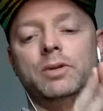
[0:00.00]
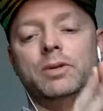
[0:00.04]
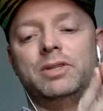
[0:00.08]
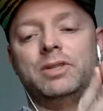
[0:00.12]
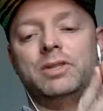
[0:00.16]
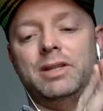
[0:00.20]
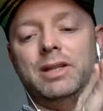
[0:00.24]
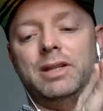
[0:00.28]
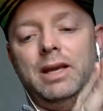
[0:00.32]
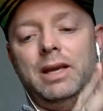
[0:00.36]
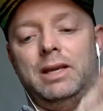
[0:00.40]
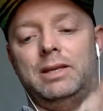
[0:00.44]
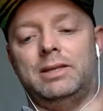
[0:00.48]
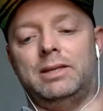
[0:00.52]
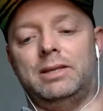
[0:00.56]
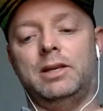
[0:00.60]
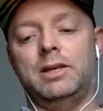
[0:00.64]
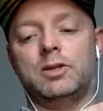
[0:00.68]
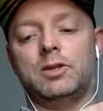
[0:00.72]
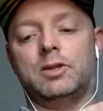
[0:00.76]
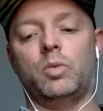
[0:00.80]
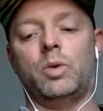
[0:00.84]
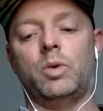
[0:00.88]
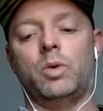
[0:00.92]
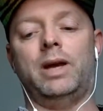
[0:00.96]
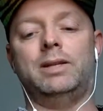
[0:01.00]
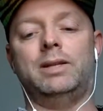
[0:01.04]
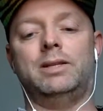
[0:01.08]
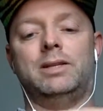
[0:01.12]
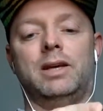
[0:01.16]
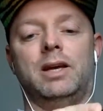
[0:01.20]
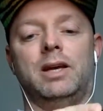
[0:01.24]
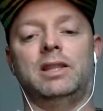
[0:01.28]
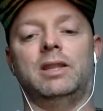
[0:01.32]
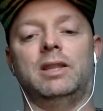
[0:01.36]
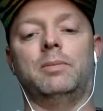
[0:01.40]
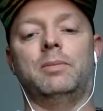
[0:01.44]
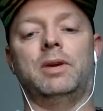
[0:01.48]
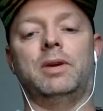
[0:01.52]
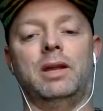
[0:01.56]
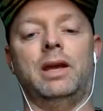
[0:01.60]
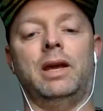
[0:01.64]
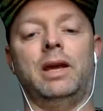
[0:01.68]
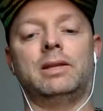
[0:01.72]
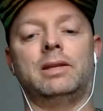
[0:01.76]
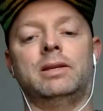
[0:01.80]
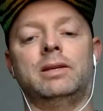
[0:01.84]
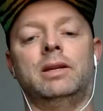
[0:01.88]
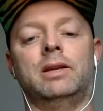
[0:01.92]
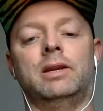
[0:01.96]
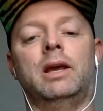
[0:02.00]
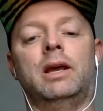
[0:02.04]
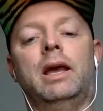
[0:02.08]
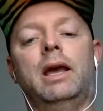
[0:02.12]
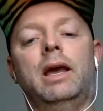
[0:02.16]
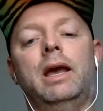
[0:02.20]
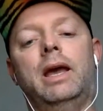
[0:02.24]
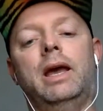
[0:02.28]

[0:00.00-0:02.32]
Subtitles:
to the easiest way to get them connected